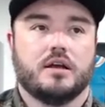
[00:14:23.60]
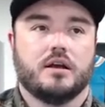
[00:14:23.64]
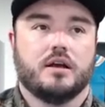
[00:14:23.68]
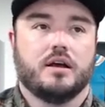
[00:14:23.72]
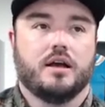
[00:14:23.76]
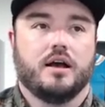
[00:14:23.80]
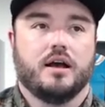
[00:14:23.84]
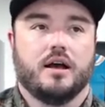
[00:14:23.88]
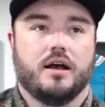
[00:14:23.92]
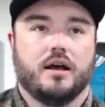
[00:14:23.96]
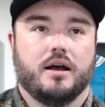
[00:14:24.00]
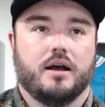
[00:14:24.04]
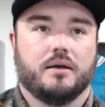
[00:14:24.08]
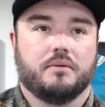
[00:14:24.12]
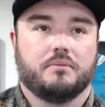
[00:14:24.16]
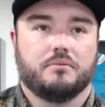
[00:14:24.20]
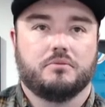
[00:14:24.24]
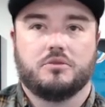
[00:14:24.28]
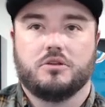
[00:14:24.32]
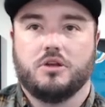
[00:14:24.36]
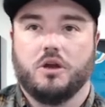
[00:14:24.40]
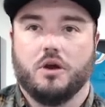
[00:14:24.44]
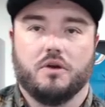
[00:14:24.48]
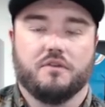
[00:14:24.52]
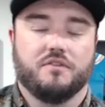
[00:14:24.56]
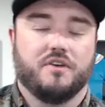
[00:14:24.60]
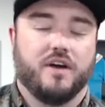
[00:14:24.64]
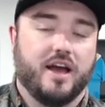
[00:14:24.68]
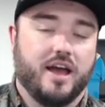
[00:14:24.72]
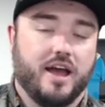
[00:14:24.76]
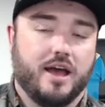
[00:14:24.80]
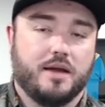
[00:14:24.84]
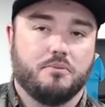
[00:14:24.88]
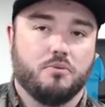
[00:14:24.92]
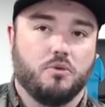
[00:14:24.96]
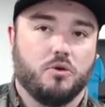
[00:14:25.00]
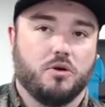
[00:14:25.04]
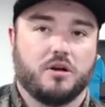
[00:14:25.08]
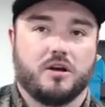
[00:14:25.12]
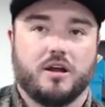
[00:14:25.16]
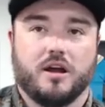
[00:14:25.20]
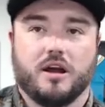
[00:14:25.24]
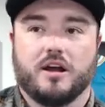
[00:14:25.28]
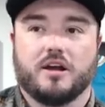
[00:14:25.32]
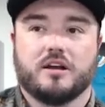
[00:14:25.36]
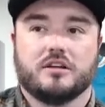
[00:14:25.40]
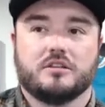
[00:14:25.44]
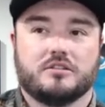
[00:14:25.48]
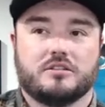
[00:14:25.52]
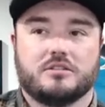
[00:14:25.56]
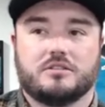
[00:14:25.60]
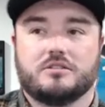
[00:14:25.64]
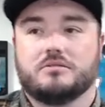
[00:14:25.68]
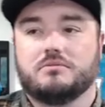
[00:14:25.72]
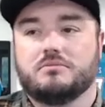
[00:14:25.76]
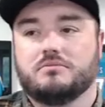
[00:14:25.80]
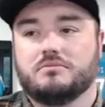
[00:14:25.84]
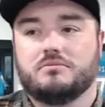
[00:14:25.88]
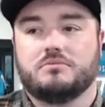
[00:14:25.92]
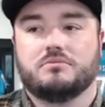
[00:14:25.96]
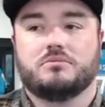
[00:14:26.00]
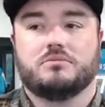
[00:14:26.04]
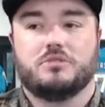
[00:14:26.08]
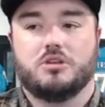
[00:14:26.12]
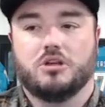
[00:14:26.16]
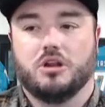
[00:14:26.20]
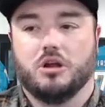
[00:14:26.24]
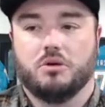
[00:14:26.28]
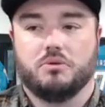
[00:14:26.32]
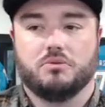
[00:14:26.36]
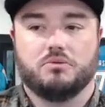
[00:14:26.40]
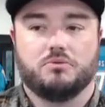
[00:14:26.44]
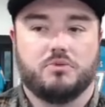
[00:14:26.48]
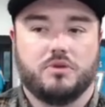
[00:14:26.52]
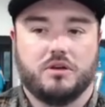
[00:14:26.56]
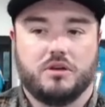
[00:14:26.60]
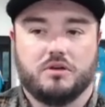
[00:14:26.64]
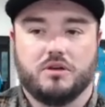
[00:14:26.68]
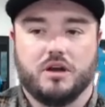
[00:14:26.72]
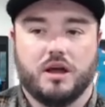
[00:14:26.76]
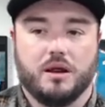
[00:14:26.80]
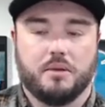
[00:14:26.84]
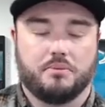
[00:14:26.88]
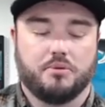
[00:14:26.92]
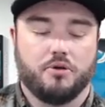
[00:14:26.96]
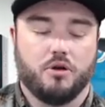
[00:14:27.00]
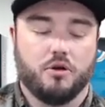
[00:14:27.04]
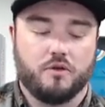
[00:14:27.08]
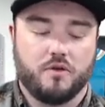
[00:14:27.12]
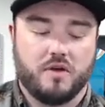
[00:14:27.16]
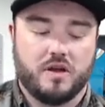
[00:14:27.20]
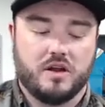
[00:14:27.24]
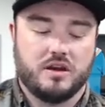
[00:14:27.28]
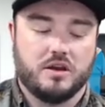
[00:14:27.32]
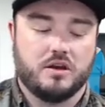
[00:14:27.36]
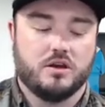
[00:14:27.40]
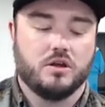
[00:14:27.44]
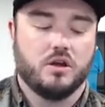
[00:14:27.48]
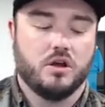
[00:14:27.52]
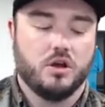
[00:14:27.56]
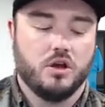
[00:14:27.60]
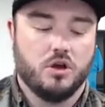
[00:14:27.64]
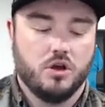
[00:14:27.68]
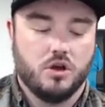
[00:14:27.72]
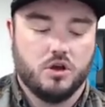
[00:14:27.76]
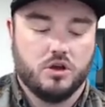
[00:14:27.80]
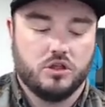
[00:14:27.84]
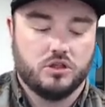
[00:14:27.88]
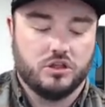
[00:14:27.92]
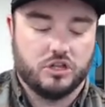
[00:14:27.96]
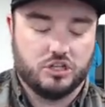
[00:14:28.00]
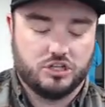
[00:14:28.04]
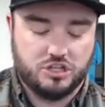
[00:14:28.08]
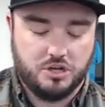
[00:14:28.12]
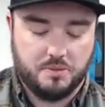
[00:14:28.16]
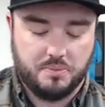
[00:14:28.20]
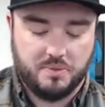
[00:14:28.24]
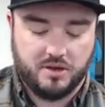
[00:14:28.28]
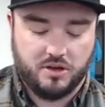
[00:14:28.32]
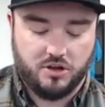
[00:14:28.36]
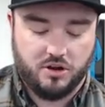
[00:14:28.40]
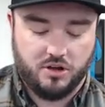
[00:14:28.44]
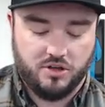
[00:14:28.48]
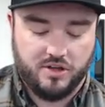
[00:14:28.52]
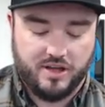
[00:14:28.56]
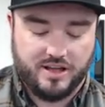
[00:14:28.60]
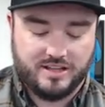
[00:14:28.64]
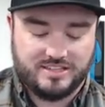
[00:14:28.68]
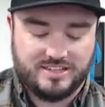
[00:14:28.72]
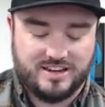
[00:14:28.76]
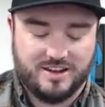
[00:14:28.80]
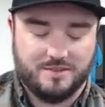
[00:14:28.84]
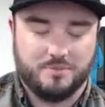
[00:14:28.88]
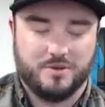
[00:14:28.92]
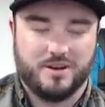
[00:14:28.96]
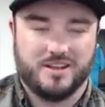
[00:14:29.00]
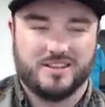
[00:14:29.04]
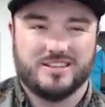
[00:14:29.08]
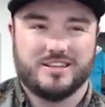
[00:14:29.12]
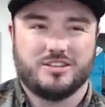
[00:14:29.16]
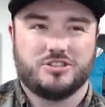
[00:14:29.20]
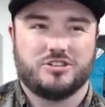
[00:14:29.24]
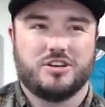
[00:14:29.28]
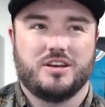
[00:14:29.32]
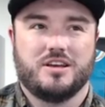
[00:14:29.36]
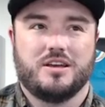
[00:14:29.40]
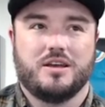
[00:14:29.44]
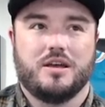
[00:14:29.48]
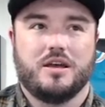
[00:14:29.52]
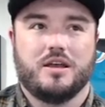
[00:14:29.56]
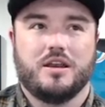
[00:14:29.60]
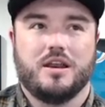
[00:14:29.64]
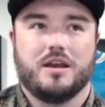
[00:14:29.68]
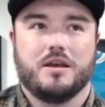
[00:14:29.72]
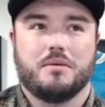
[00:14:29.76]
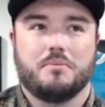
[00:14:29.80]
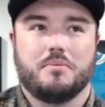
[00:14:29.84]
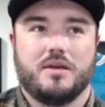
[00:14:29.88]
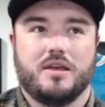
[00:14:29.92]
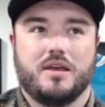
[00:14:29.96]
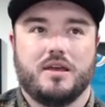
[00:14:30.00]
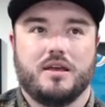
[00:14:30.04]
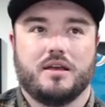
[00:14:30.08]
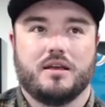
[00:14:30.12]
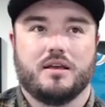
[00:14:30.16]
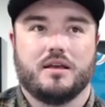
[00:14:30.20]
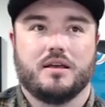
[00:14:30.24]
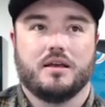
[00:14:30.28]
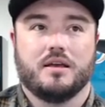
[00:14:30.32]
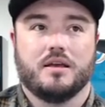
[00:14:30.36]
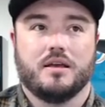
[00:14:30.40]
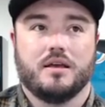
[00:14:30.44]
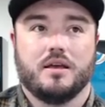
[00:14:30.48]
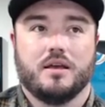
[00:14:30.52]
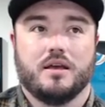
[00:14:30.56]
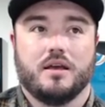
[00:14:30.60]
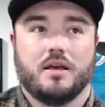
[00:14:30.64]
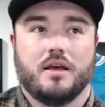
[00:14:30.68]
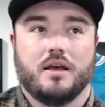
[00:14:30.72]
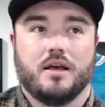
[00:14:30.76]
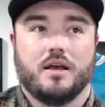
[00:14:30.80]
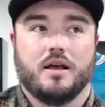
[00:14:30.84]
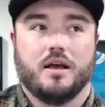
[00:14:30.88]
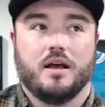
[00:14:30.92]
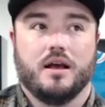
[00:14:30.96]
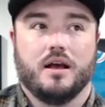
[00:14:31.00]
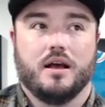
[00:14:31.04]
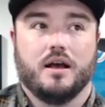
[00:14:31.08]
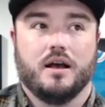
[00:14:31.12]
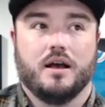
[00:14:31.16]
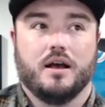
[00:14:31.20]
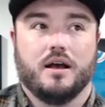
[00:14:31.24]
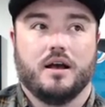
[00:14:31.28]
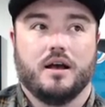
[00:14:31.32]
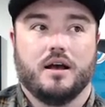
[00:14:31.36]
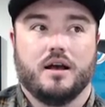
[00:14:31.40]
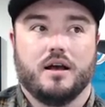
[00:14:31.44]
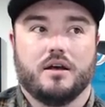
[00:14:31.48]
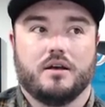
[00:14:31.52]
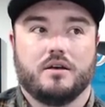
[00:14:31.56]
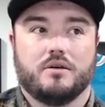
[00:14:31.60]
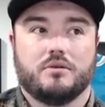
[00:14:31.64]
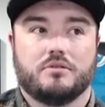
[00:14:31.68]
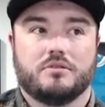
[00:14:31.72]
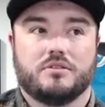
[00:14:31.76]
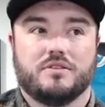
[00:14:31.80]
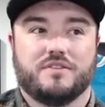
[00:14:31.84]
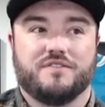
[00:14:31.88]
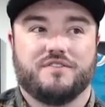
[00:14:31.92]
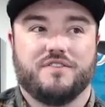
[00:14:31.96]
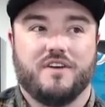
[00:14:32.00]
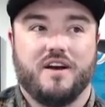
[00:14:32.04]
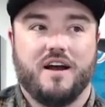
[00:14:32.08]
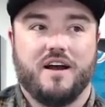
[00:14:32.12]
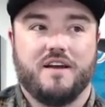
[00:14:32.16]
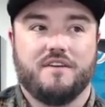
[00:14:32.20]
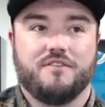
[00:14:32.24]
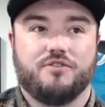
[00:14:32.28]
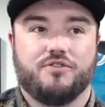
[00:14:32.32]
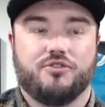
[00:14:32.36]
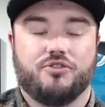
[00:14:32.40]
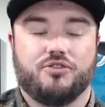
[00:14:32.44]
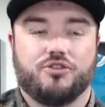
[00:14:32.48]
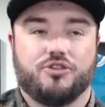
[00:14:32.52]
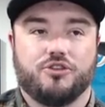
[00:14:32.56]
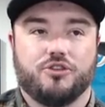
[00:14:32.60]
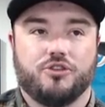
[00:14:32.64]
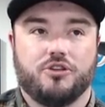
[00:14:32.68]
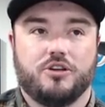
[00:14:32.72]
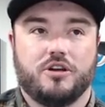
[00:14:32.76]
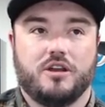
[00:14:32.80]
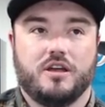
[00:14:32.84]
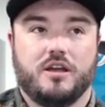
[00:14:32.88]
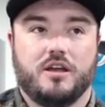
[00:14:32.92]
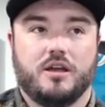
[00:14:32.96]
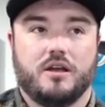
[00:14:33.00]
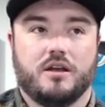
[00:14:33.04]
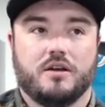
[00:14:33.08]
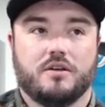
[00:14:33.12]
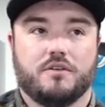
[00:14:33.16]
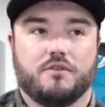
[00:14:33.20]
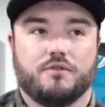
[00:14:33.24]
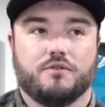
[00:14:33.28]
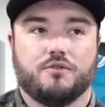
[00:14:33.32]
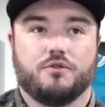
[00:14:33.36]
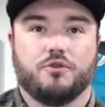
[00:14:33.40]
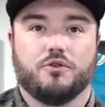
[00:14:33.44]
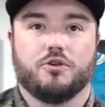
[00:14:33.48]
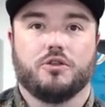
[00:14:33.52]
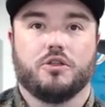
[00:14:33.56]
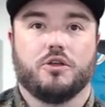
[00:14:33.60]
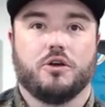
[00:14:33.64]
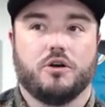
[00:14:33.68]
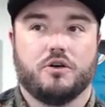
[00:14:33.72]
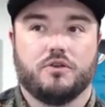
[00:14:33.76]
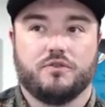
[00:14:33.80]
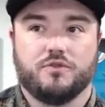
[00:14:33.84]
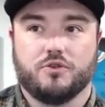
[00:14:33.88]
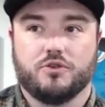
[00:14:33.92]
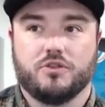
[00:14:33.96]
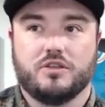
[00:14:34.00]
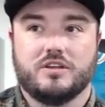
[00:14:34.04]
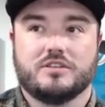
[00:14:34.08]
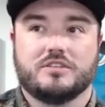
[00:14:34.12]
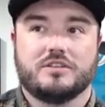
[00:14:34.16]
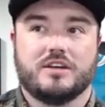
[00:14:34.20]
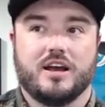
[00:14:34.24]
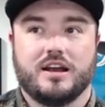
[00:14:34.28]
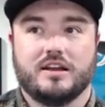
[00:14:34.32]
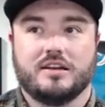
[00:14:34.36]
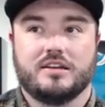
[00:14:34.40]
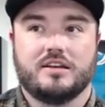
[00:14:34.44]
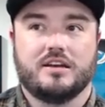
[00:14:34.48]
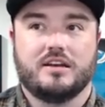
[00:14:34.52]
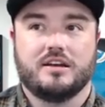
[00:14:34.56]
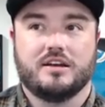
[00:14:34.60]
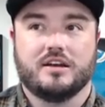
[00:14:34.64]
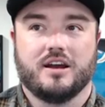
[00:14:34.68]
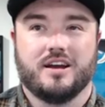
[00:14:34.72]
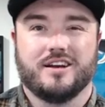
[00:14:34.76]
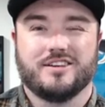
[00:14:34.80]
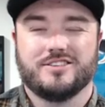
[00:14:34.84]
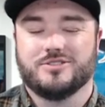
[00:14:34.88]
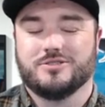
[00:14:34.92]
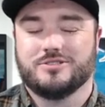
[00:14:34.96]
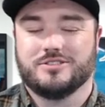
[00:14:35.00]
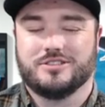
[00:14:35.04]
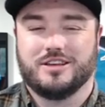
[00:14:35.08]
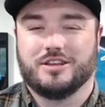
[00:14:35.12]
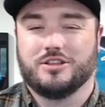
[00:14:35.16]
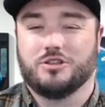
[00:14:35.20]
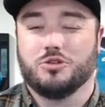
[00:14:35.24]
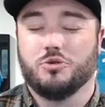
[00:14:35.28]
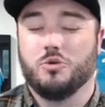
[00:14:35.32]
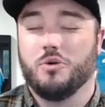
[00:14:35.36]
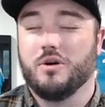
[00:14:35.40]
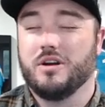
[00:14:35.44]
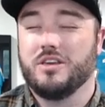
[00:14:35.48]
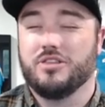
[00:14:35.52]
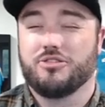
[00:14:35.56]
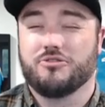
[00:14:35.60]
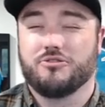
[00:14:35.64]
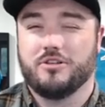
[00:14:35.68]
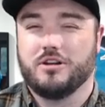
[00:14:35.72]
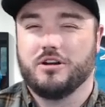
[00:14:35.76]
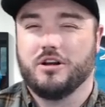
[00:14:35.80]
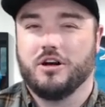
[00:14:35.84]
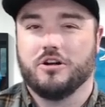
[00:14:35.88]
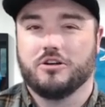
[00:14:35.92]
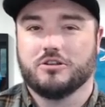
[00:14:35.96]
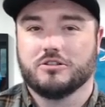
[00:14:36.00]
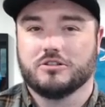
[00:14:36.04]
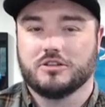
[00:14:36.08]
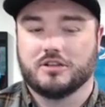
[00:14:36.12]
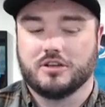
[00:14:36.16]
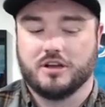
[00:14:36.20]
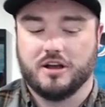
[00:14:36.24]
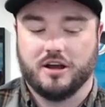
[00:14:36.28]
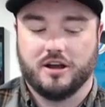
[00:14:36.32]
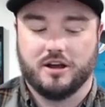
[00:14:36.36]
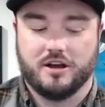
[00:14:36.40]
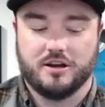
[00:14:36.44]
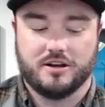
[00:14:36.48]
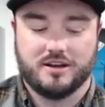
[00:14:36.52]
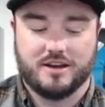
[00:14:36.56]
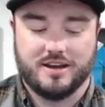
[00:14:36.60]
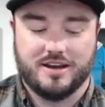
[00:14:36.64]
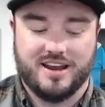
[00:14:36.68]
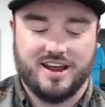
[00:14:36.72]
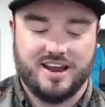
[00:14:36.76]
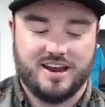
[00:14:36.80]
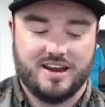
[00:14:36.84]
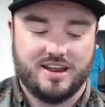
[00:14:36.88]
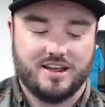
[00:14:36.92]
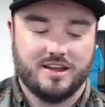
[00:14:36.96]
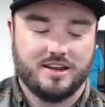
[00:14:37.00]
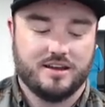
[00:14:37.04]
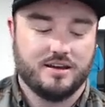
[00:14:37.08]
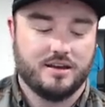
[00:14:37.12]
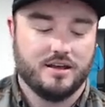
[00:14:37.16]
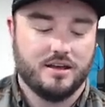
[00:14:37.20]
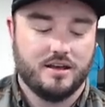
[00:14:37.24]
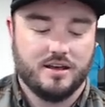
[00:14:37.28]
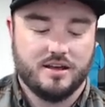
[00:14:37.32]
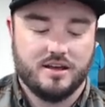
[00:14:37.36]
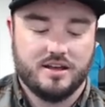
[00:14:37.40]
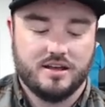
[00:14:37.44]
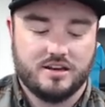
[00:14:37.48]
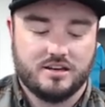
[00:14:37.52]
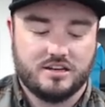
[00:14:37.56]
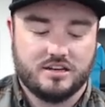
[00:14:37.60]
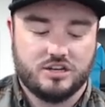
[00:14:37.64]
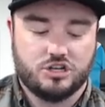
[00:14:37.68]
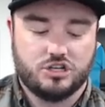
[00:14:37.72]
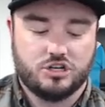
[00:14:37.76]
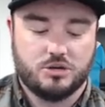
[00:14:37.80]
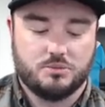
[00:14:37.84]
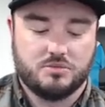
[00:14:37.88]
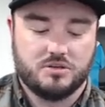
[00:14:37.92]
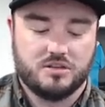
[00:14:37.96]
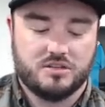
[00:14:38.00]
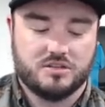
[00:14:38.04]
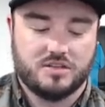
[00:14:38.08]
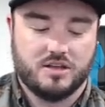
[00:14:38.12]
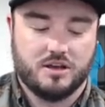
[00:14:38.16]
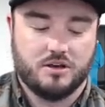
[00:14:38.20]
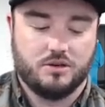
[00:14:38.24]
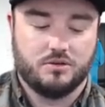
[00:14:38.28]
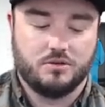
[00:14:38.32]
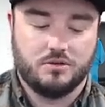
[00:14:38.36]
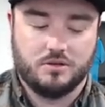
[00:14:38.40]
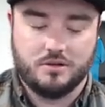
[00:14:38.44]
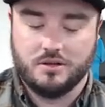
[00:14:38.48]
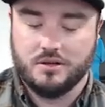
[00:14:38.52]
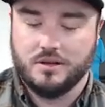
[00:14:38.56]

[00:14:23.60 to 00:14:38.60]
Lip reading: If I had more cards, you know, we kind of prorated the shipping and all that stuff. But essentially, it ended up being, was it $530 for these 19 cards? It was like $23 a card Canadian to ship these out.